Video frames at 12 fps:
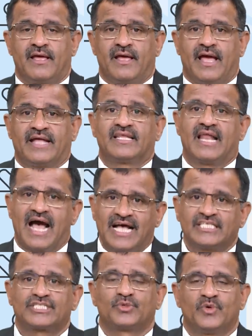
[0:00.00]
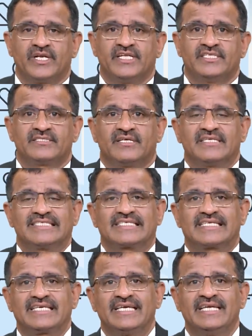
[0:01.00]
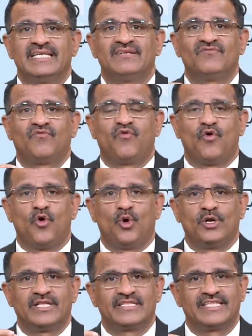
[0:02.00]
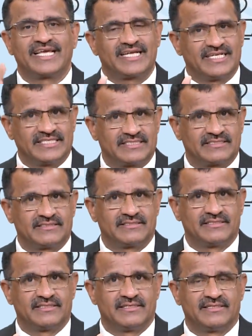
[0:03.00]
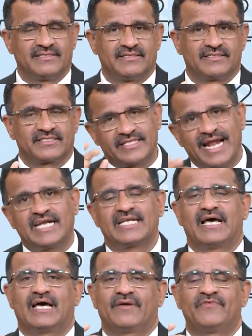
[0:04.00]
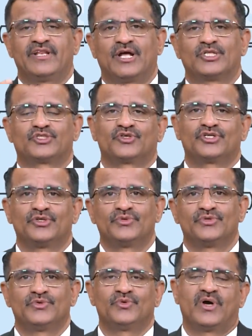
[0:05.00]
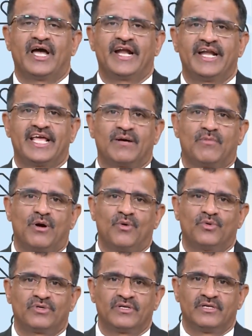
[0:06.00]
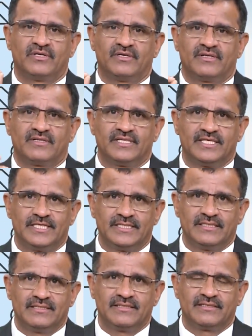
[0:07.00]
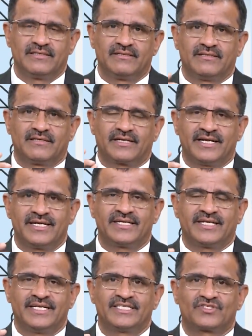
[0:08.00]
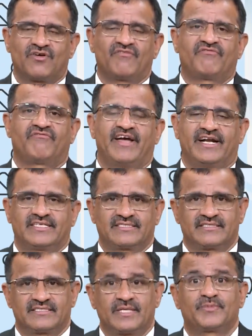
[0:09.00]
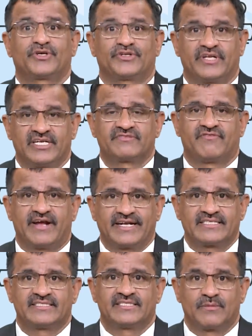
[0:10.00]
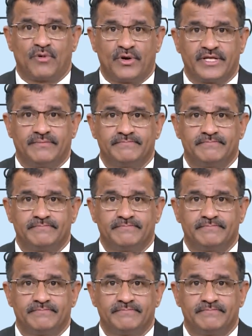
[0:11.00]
And the last one is skin fold thickness. So that will also give you idea about the contents of fats, subcutaneous fats in the body.